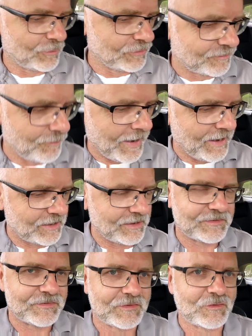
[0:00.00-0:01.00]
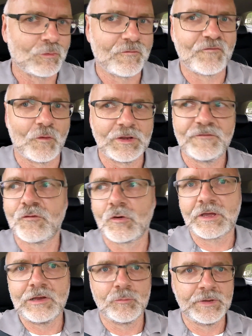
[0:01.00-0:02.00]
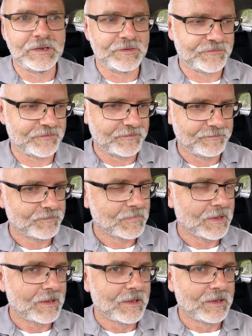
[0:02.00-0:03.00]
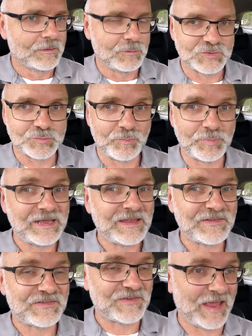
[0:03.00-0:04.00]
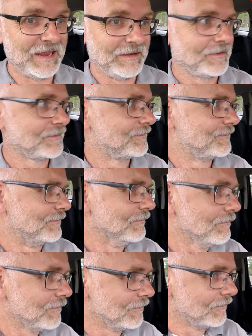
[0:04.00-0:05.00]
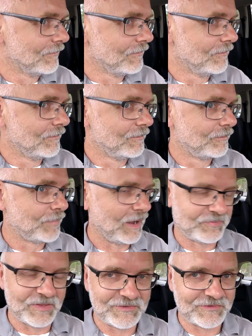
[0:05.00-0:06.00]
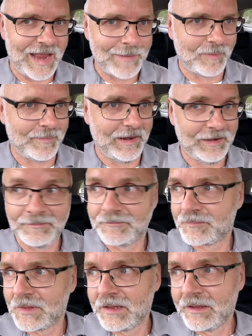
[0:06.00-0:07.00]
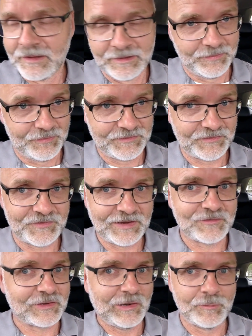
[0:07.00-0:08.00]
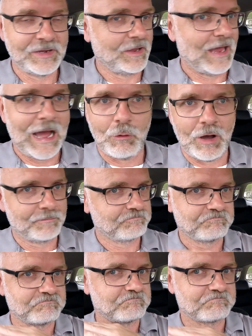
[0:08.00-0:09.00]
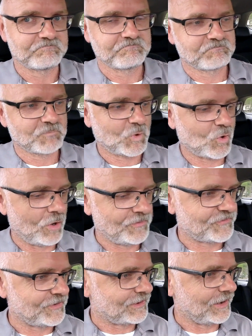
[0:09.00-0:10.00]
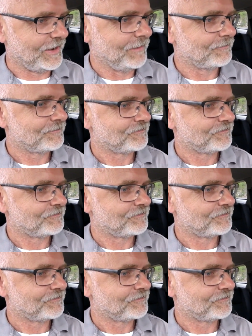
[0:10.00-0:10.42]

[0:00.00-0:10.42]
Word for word: could make it to 44 kilometers, which would be insane. But this is hypermiling. This is 60 kilometers an hour constantly.